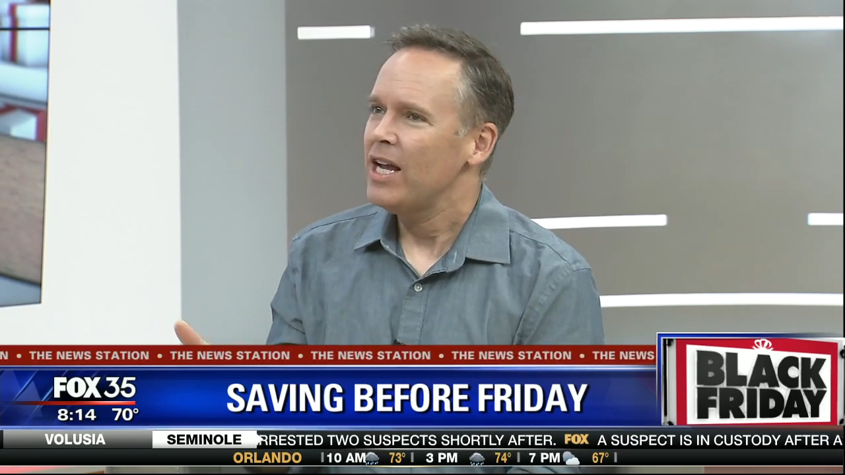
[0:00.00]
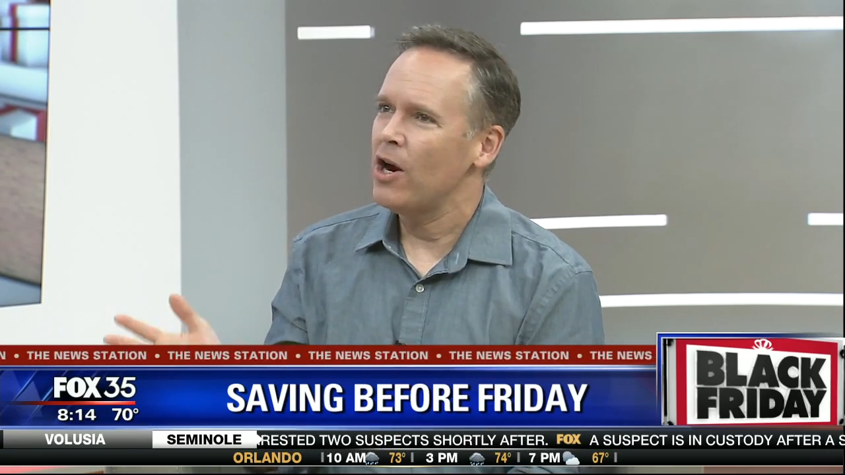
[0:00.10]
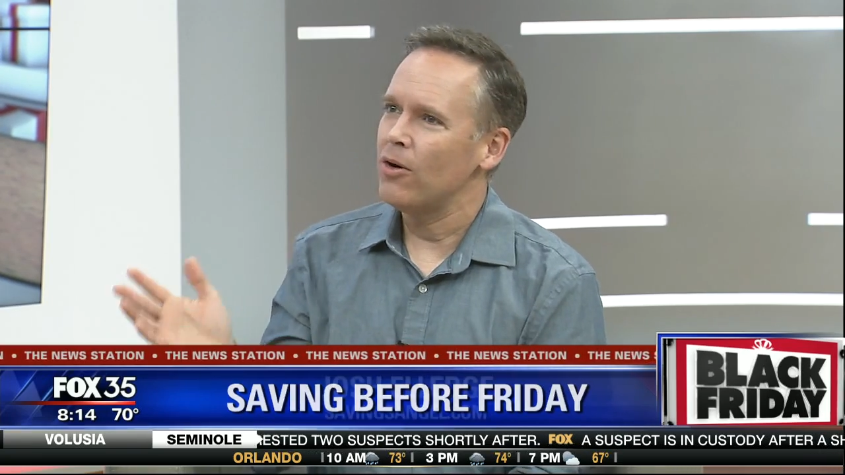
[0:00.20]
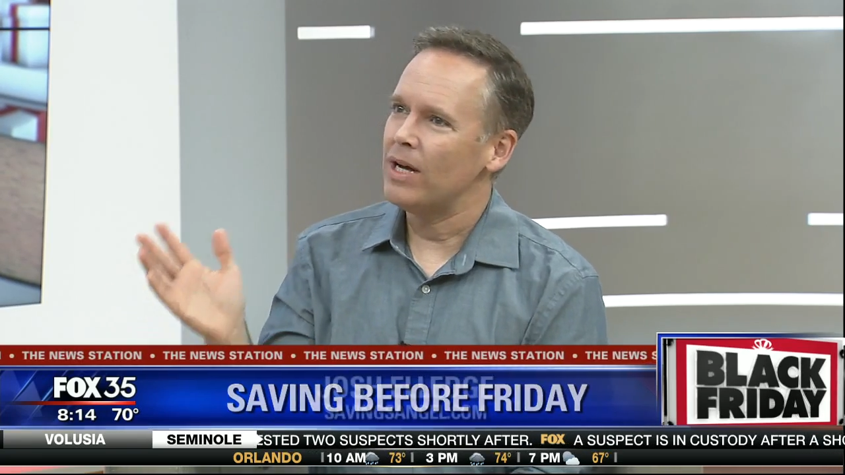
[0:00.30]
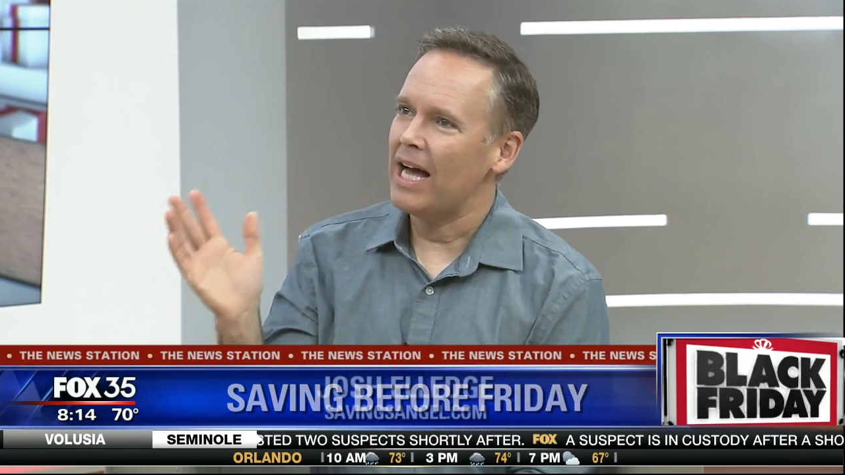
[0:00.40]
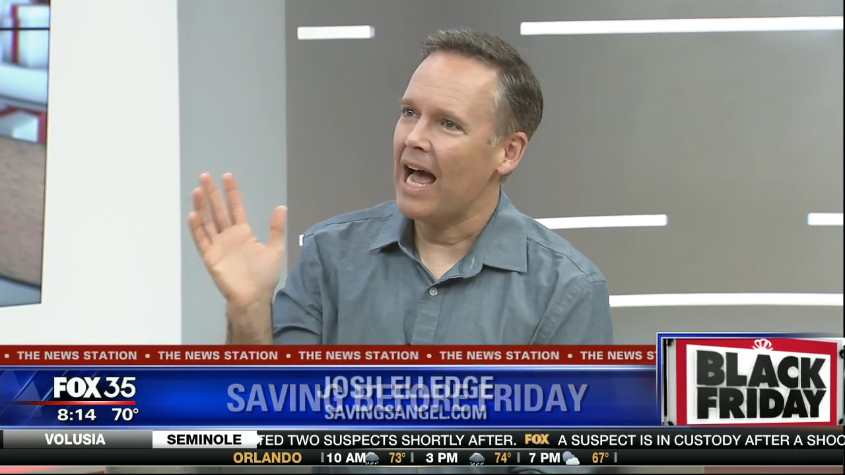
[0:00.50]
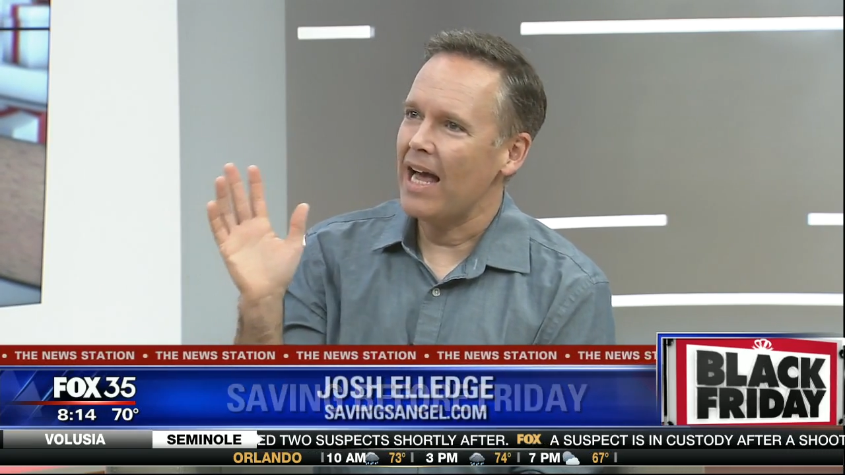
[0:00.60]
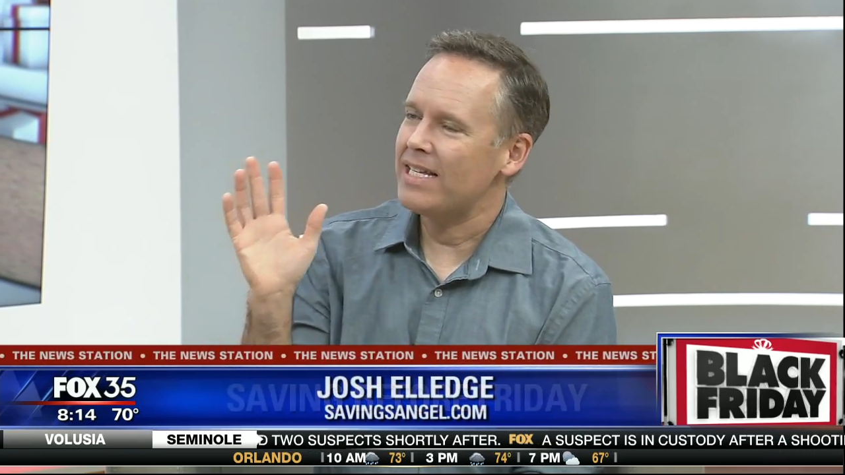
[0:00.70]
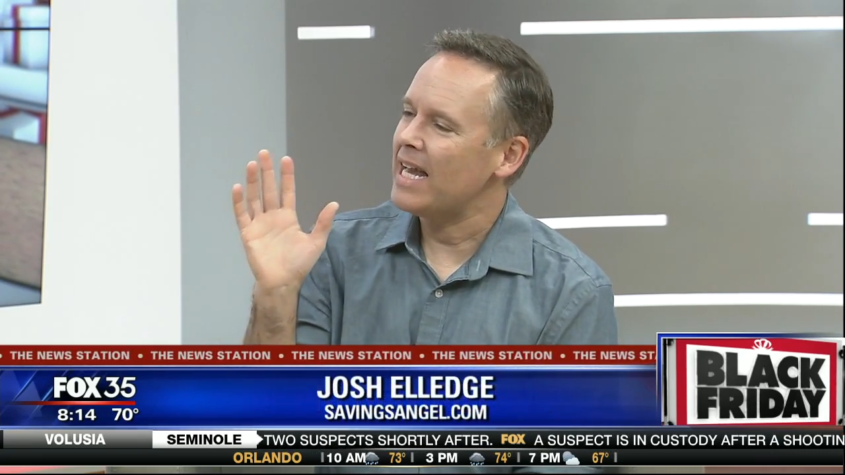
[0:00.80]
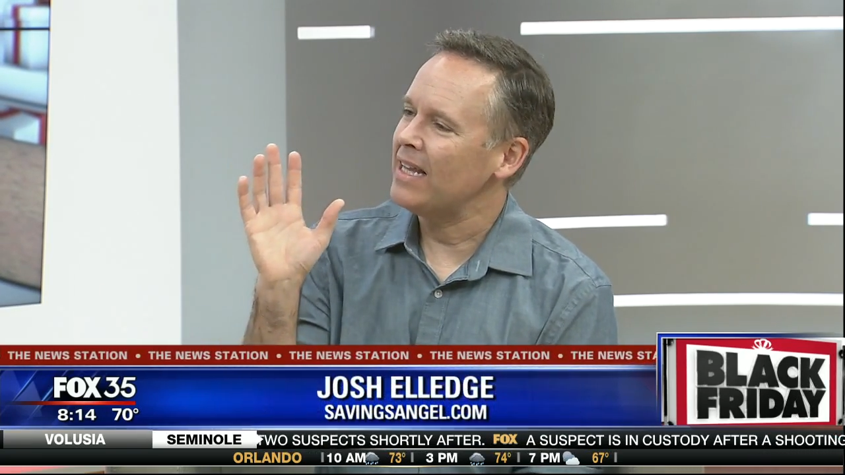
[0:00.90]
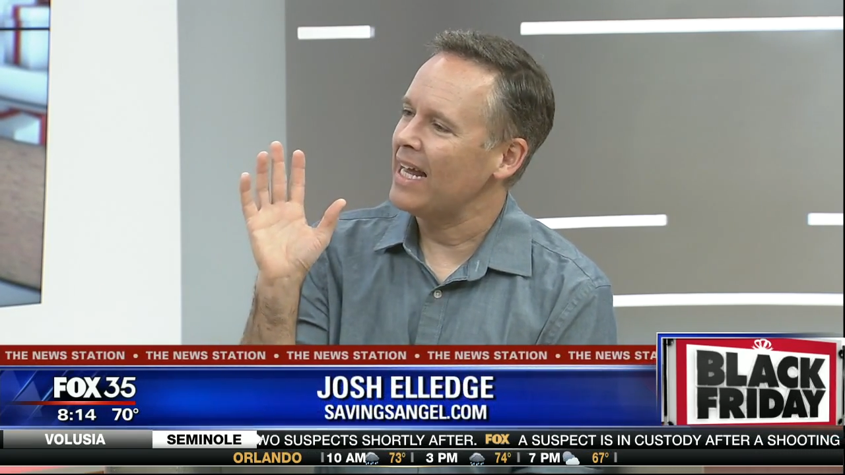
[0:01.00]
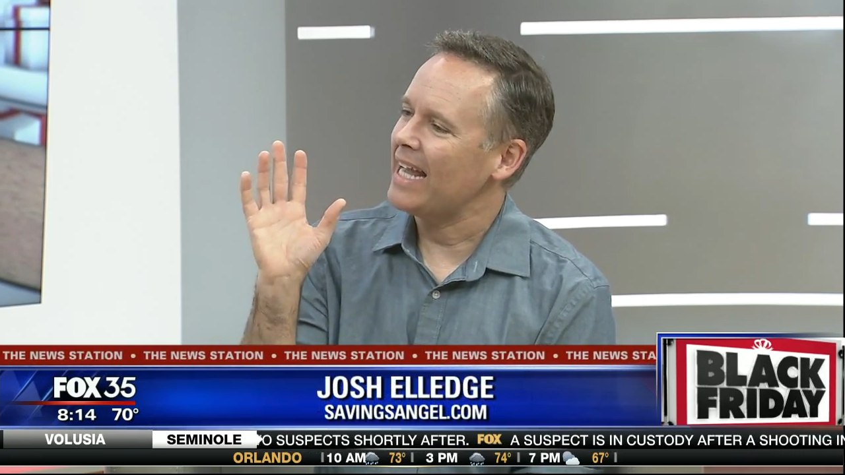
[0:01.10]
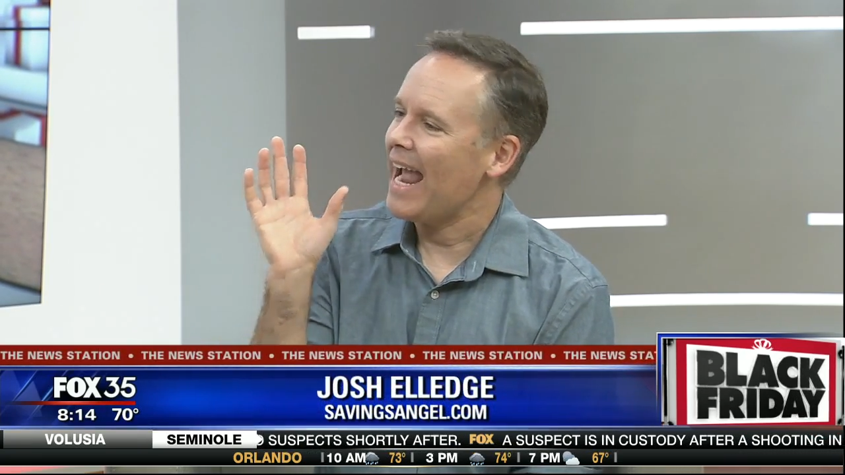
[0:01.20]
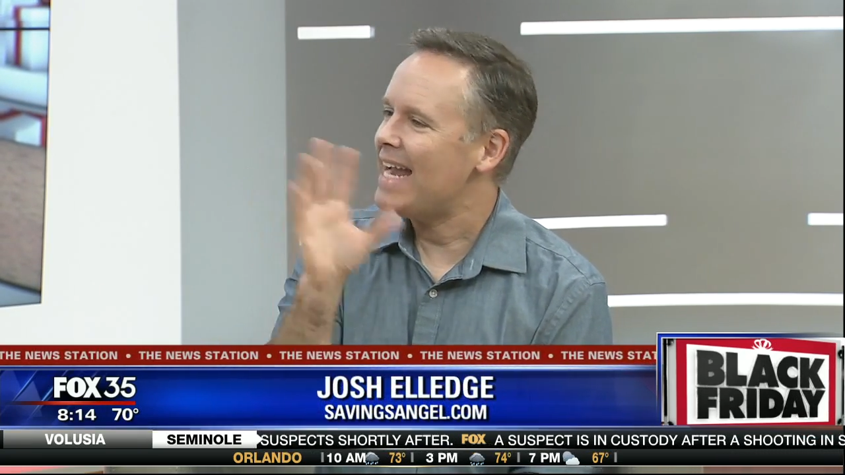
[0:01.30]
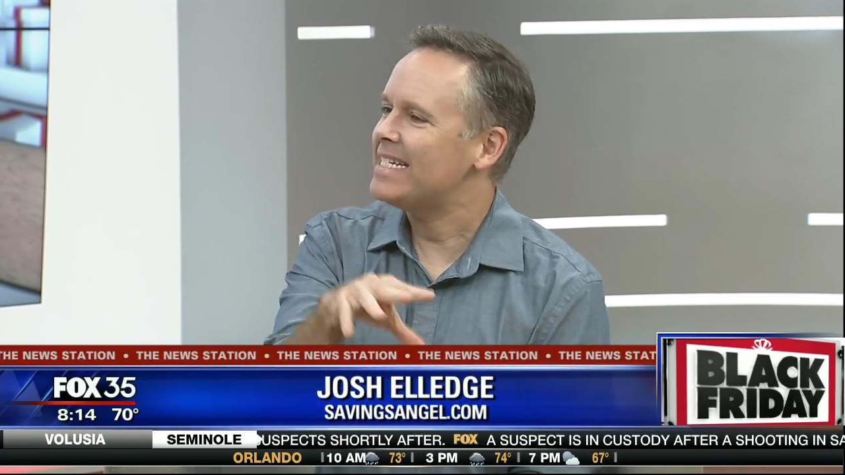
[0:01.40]
you know, I'd say
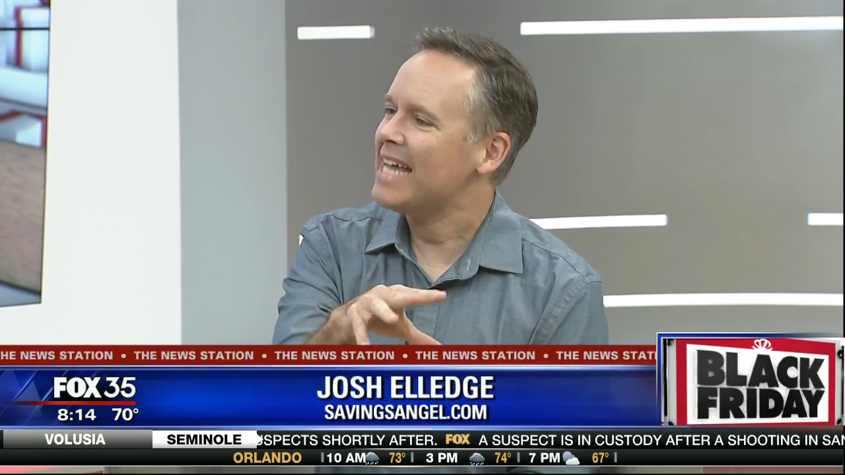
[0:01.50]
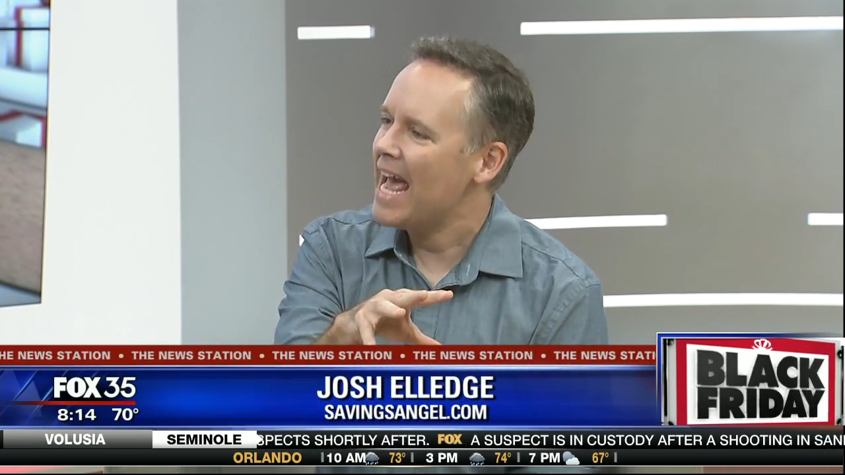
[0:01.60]
like eight,